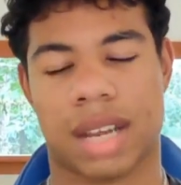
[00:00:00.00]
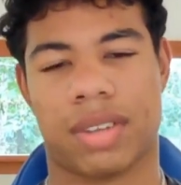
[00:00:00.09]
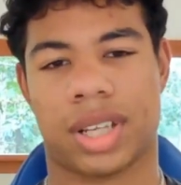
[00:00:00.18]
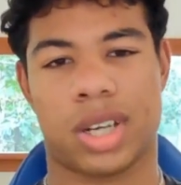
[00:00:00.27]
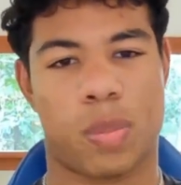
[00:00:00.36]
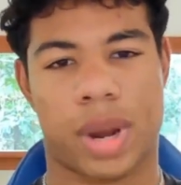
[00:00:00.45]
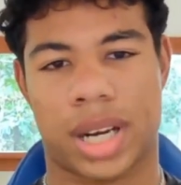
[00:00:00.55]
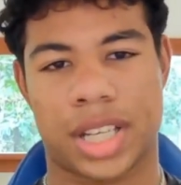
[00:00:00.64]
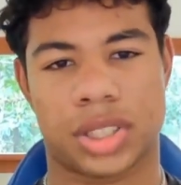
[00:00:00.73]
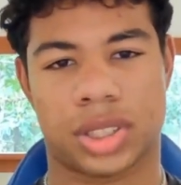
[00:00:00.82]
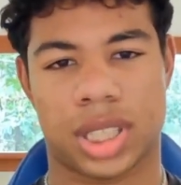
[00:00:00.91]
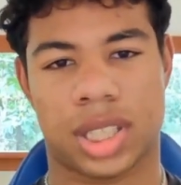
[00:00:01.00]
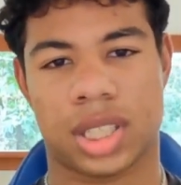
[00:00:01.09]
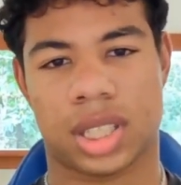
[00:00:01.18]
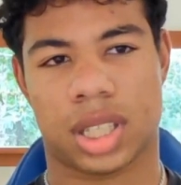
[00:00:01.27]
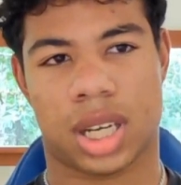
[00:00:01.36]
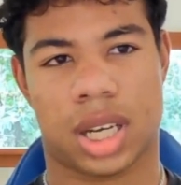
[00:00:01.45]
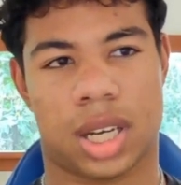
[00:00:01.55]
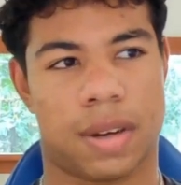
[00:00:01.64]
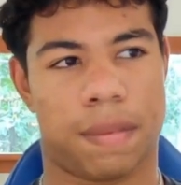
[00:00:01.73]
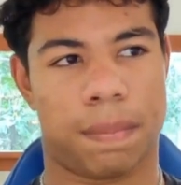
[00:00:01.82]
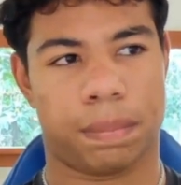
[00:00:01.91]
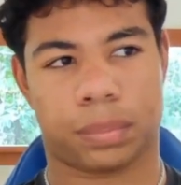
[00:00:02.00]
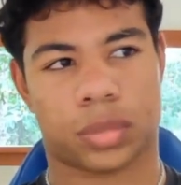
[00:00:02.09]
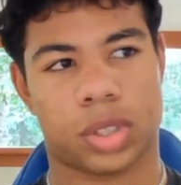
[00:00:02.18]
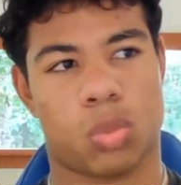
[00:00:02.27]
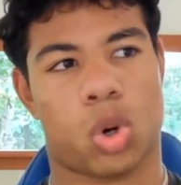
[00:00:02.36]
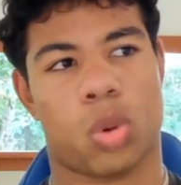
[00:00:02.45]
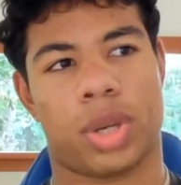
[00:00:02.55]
I have like an outbound agency where